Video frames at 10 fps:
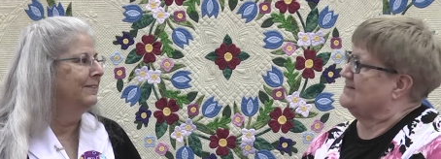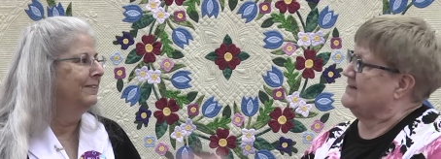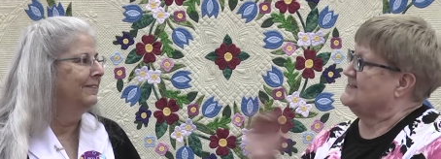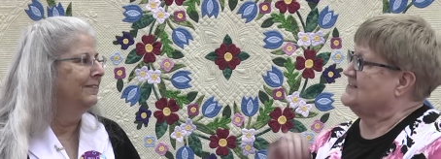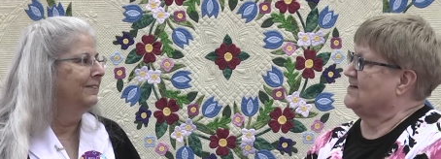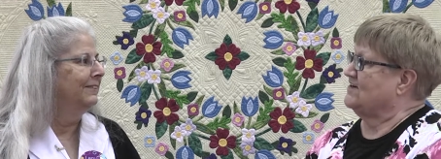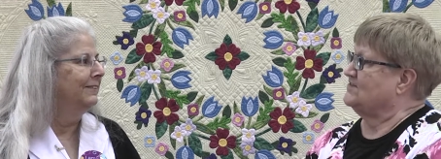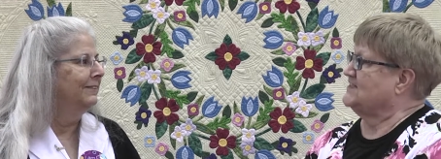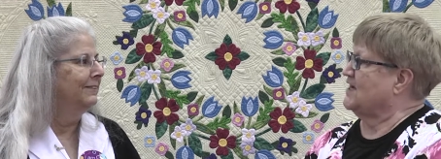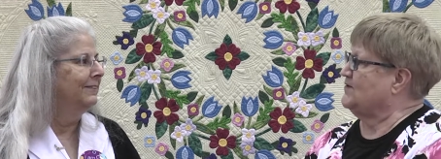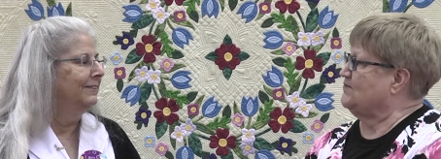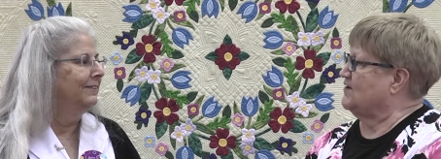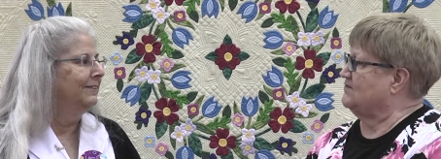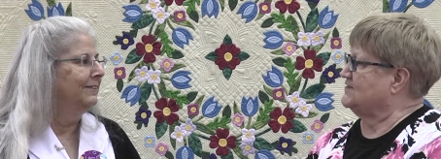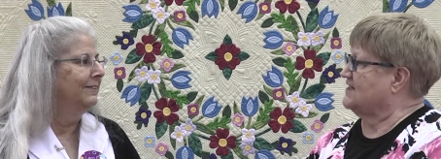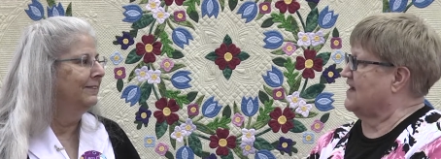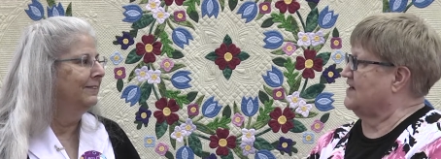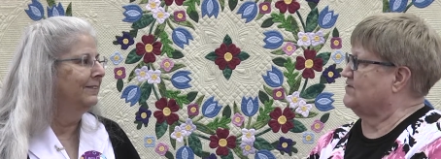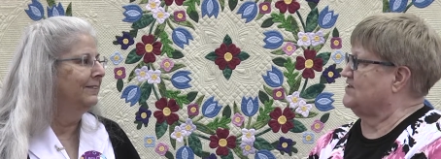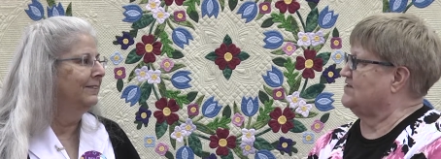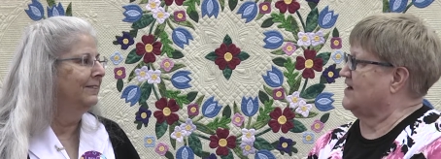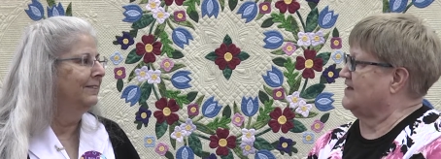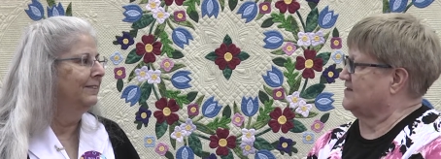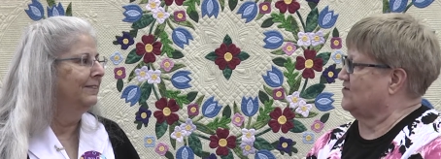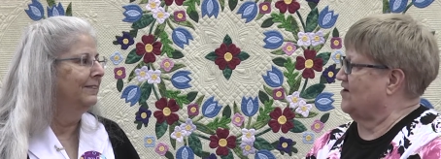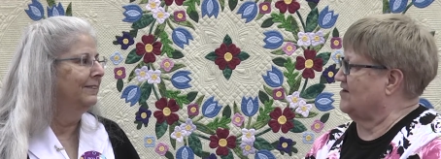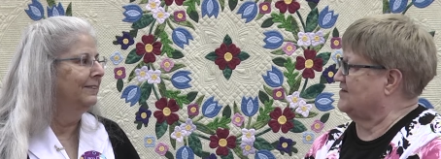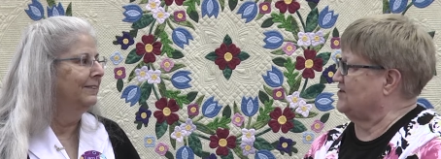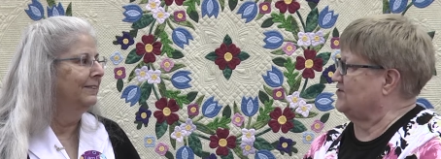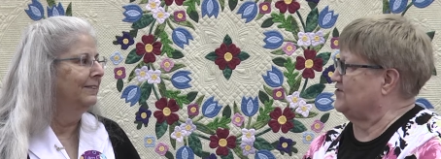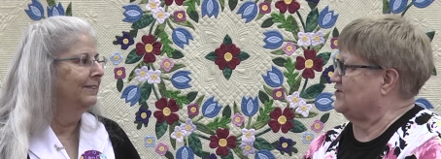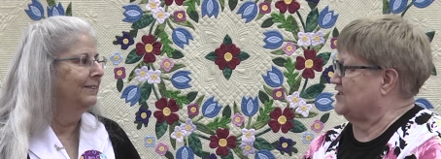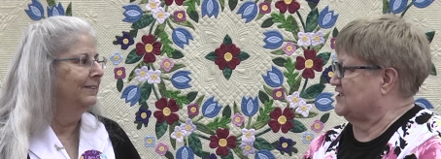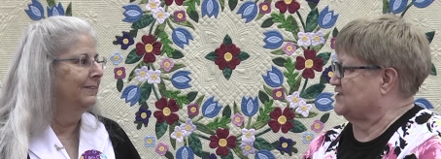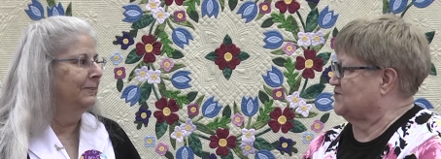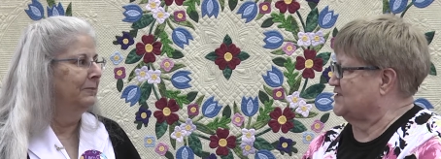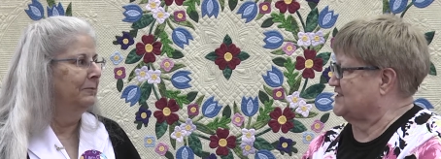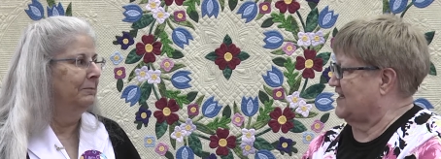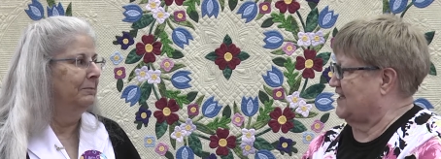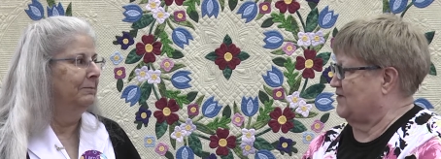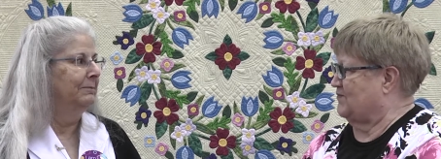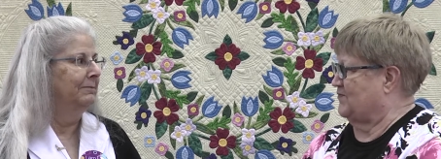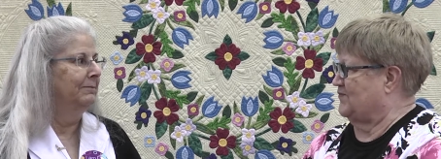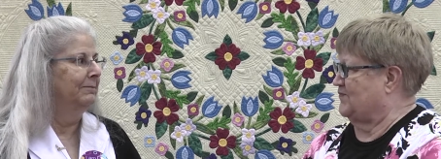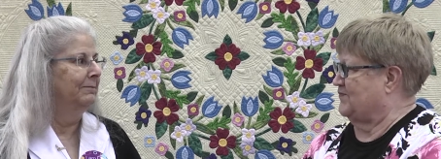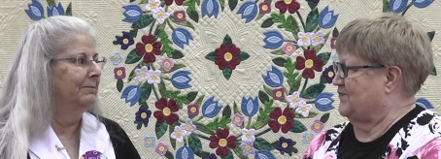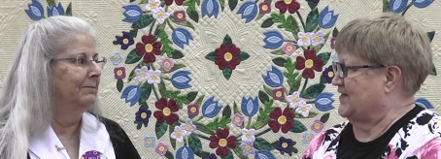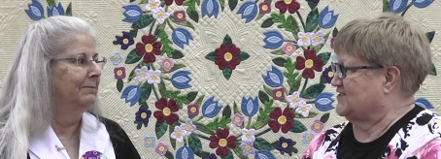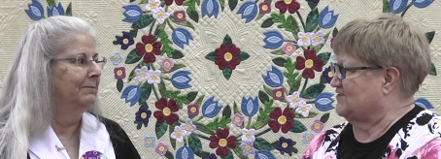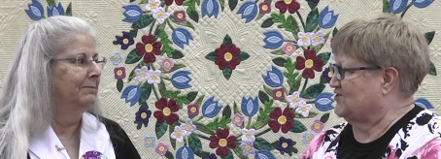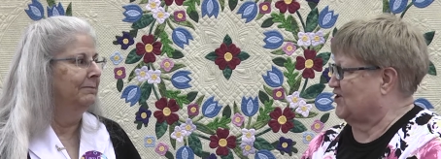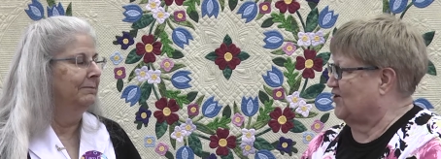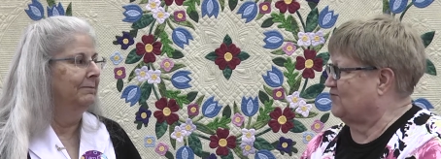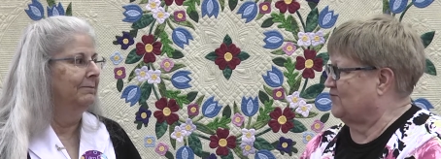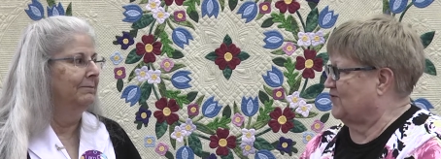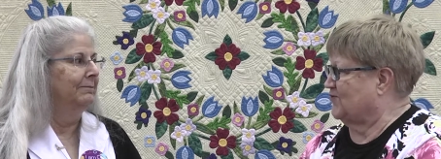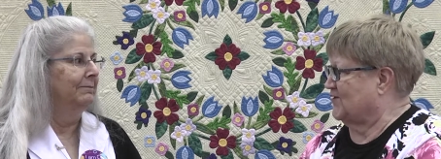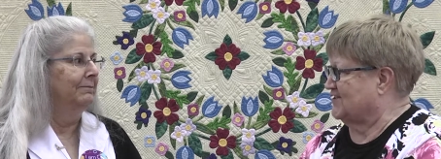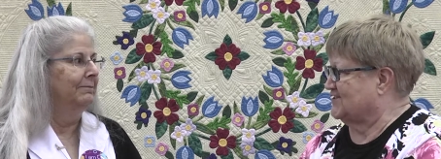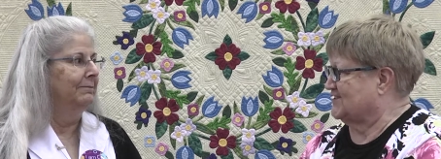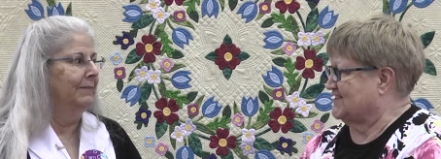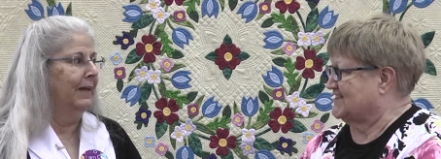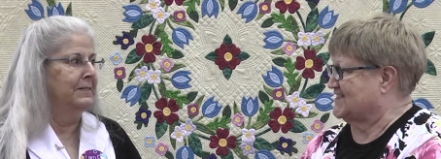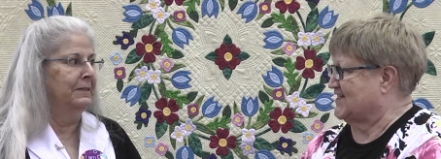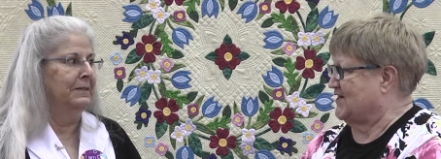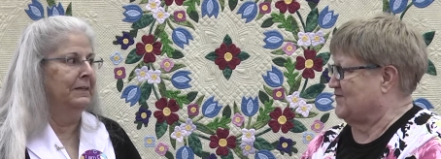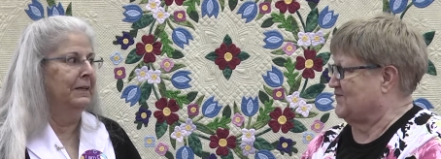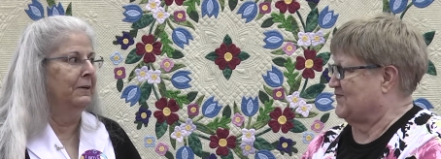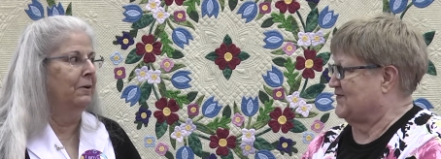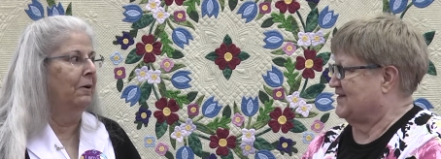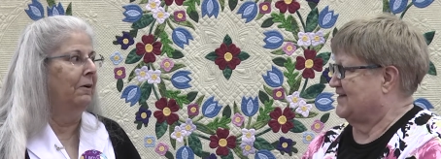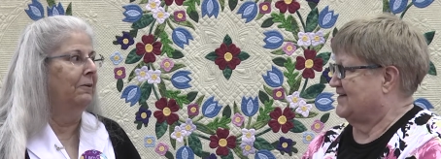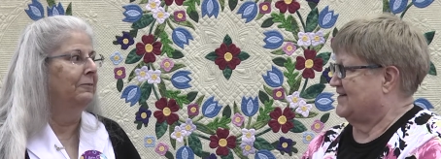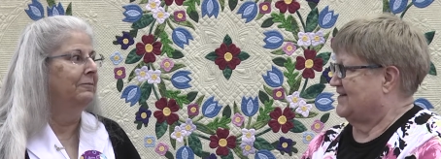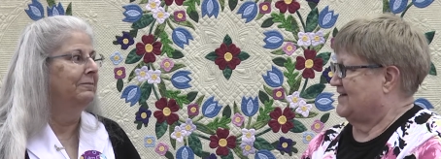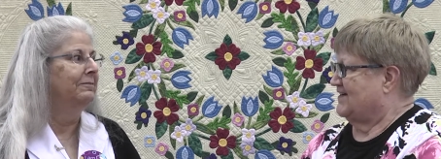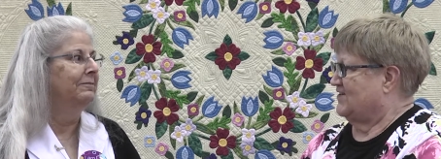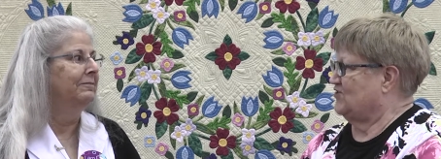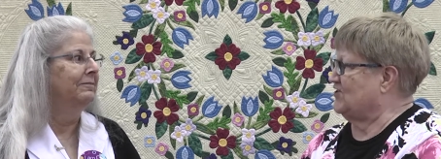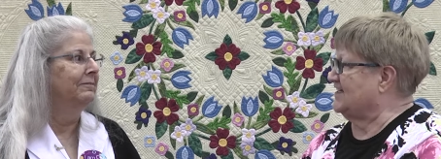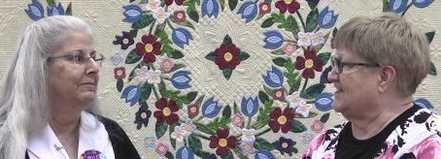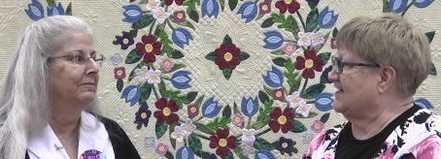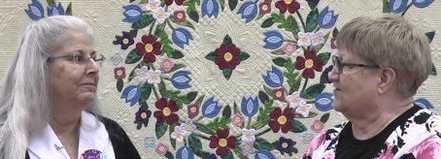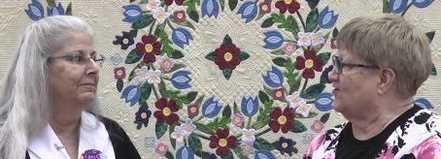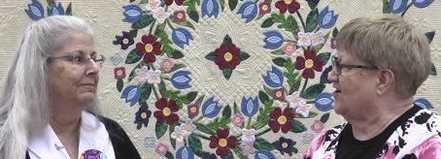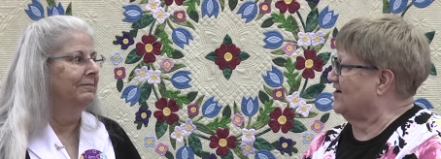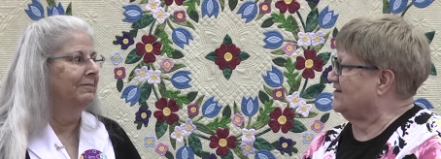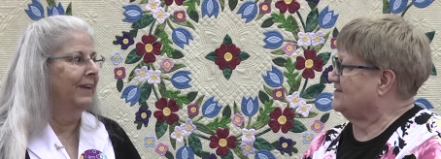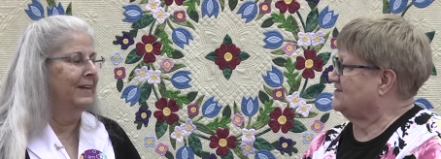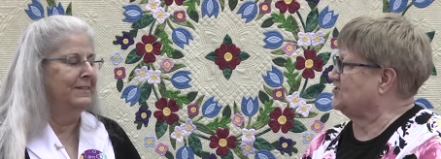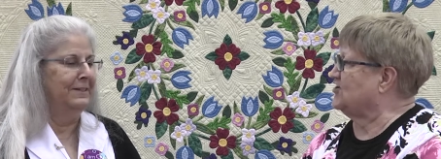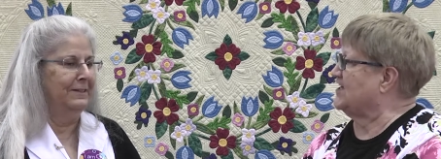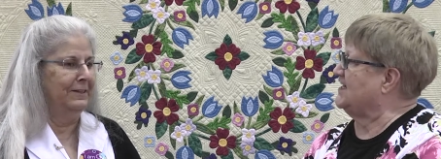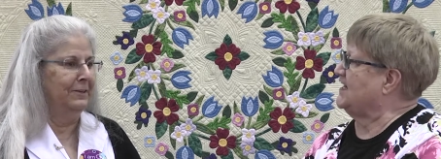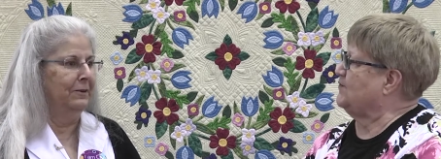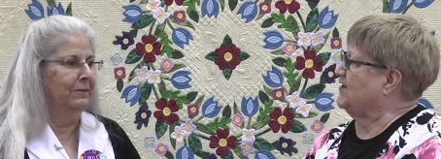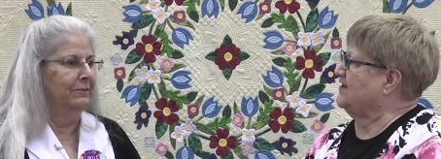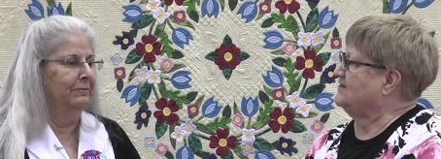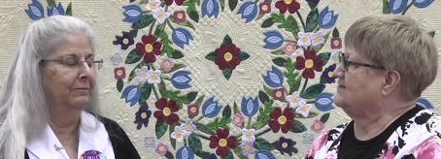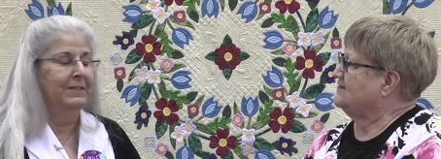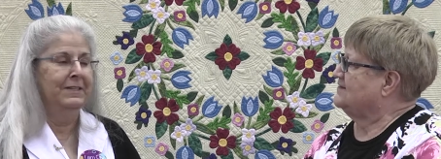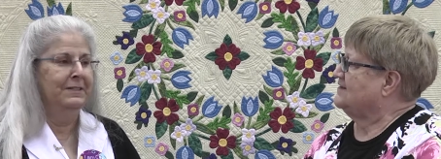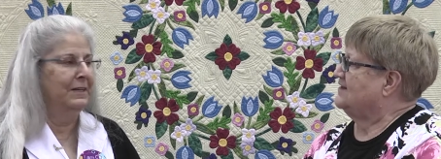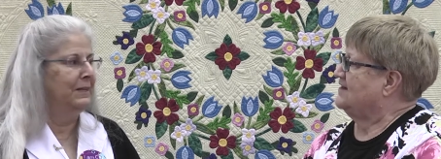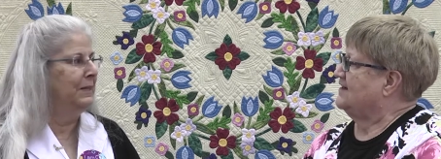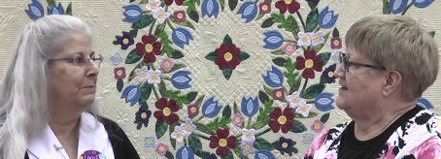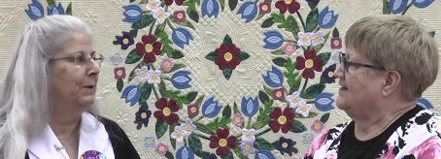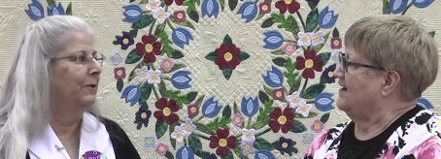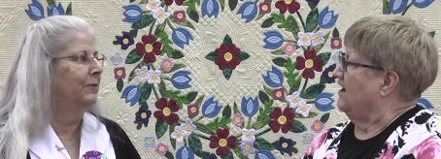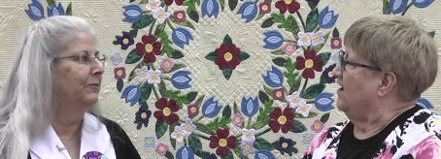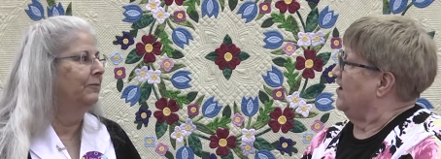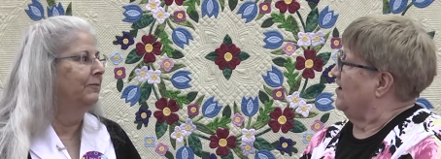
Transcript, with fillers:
Speaker 1: and so tell me what it was like when you got the call that you knew that this was a Best of Show quilt
Speaker 2: this time. I didn't get a call.
Speaker 1: You didn't get a call?
Speaker 2: Did you get an email? Didn't get an email.